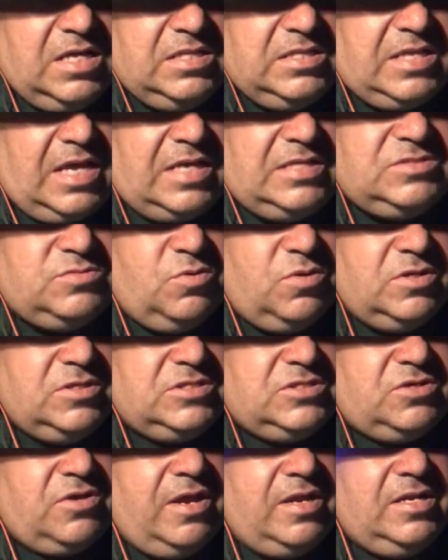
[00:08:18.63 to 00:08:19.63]
that's where
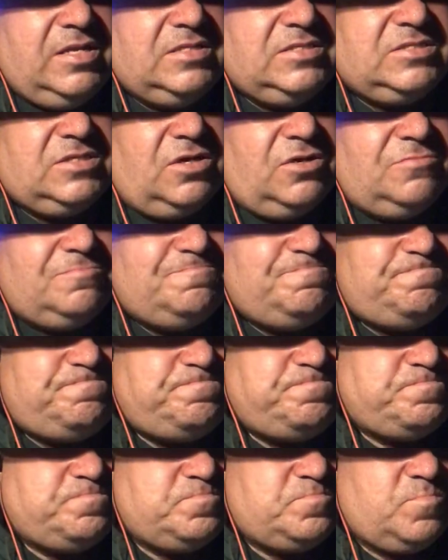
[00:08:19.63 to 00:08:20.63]
it's trending. So
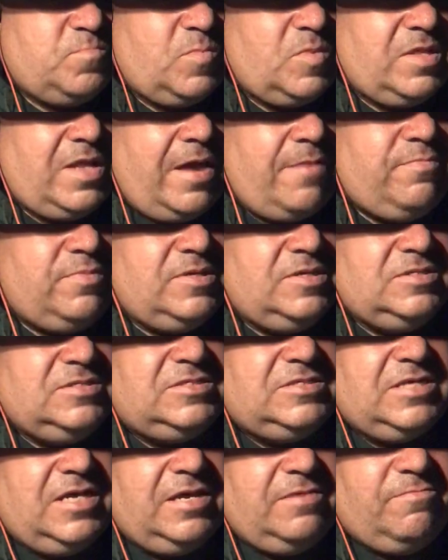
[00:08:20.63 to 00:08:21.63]
that being
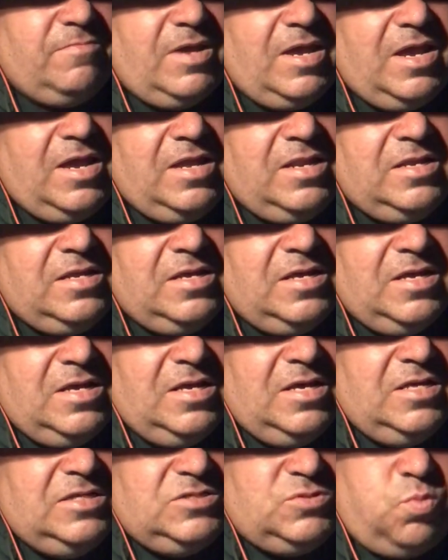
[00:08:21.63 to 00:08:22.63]
said, man,
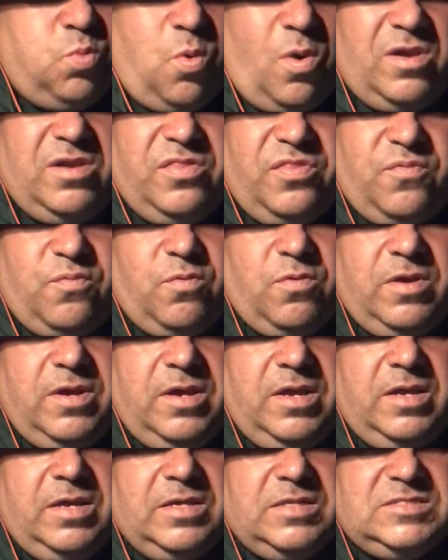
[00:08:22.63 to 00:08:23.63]
it's
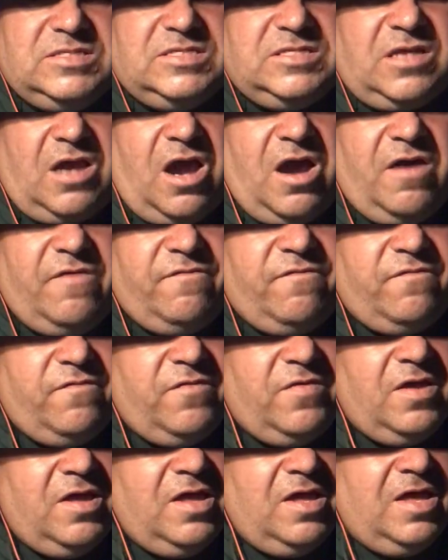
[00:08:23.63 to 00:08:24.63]
1-3. It's
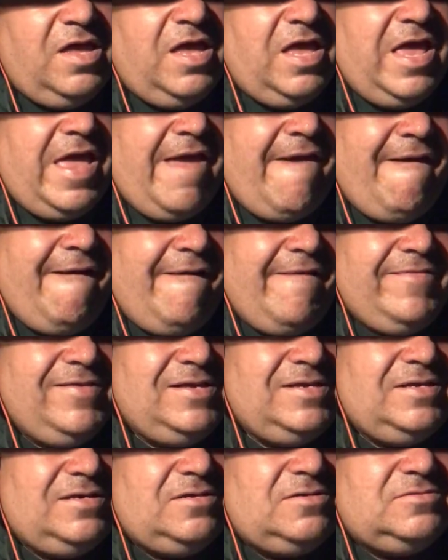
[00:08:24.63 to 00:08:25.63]
tough.
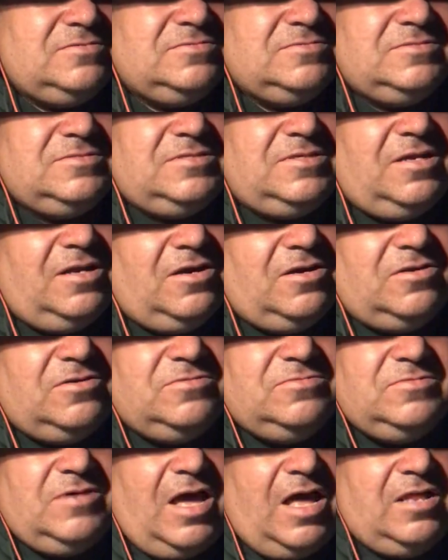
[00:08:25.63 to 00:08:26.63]

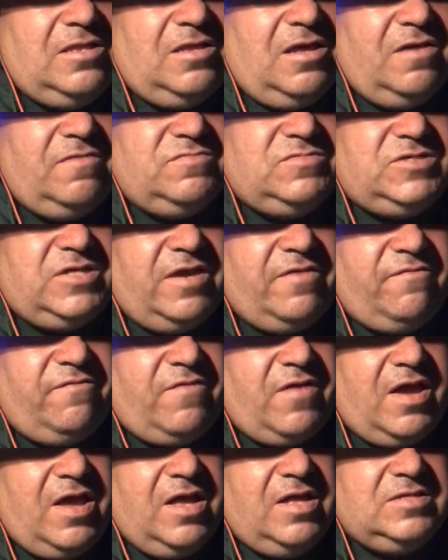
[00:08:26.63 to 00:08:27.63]
I love Jet
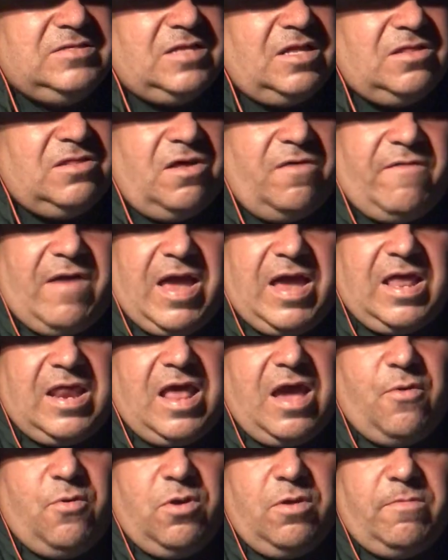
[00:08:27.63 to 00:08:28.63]
fans. I love hanging
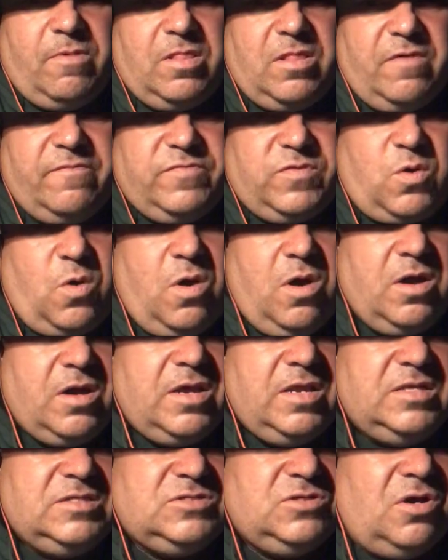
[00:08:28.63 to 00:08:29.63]
out with them. I love
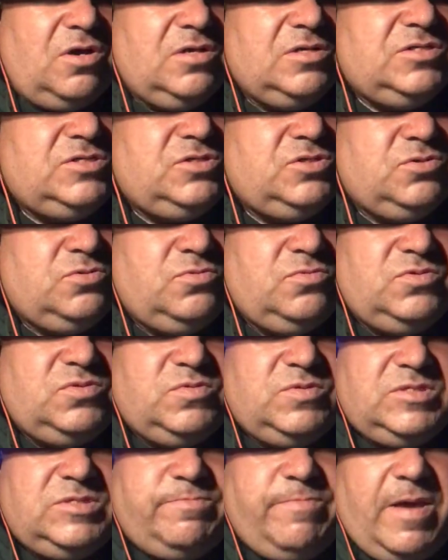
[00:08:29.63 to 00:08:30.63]
talking. As long as you
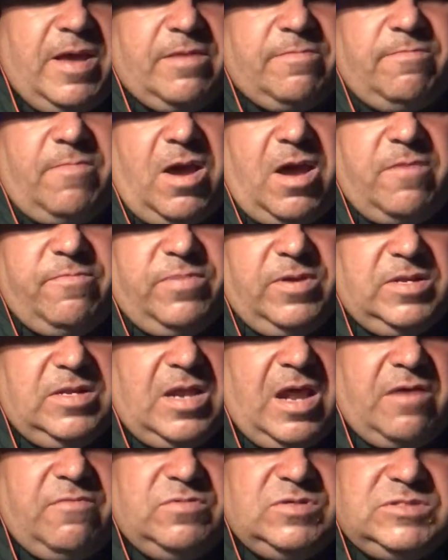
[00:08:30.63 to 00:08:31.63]
respect my
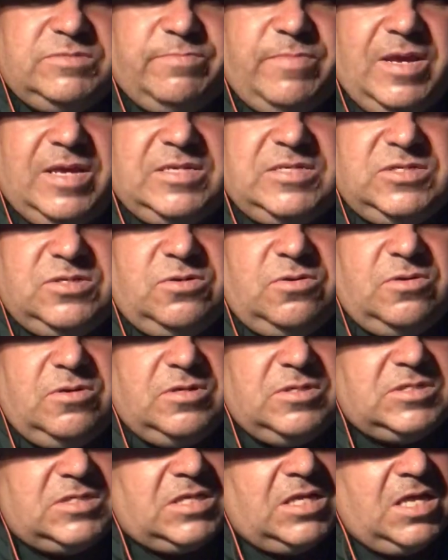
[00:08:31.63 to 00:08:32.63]
opinion, I respect
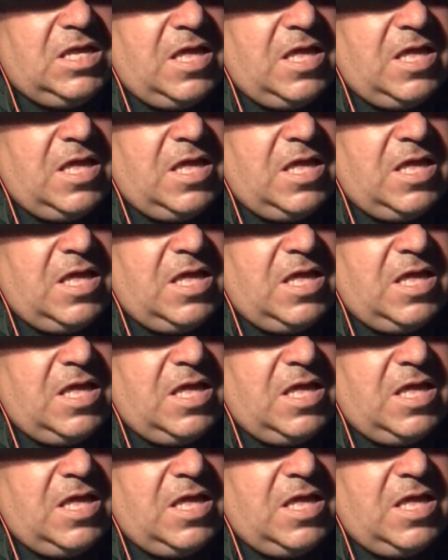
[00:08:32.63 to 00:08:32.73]
yours.